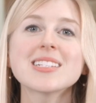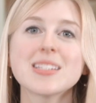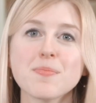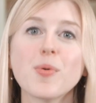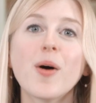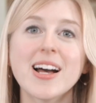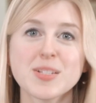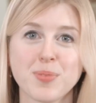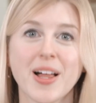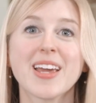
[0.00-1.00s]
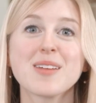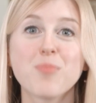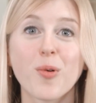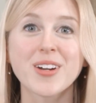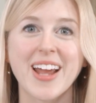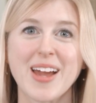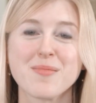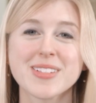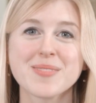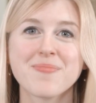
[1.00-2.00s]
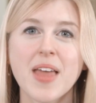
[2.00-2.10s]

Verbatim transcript: as simple as playing board games.